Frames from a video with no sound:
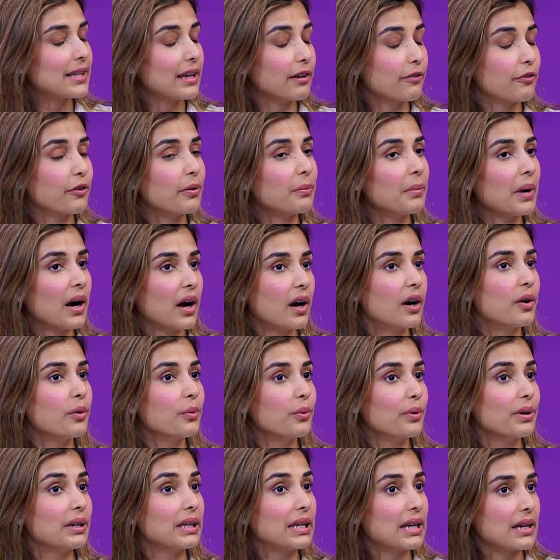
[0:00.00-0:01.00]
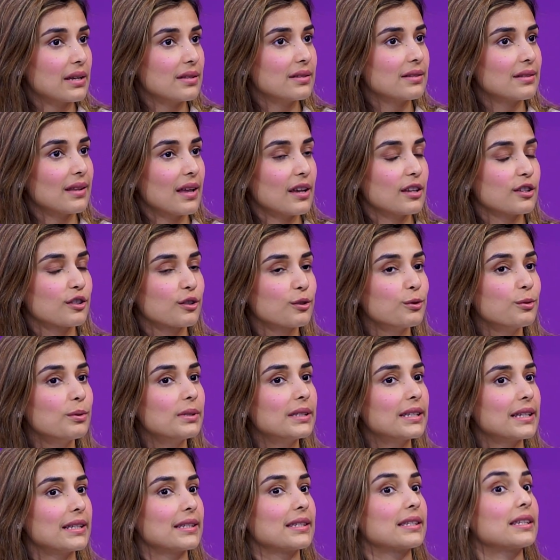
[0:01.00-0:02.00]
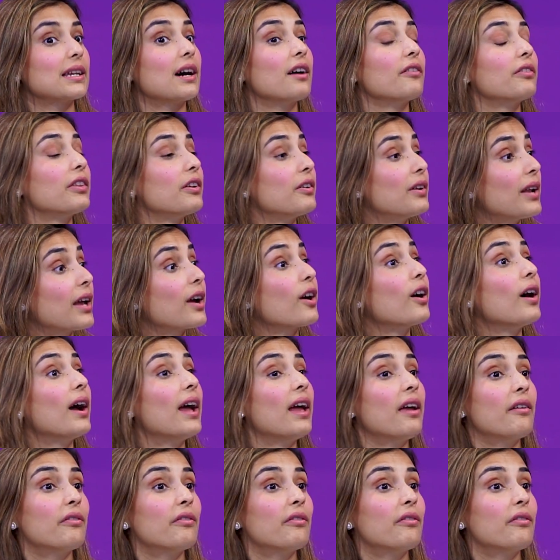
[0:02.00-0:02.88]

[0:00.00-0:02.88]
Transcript: like from our own kids, like schools and stuff, they were like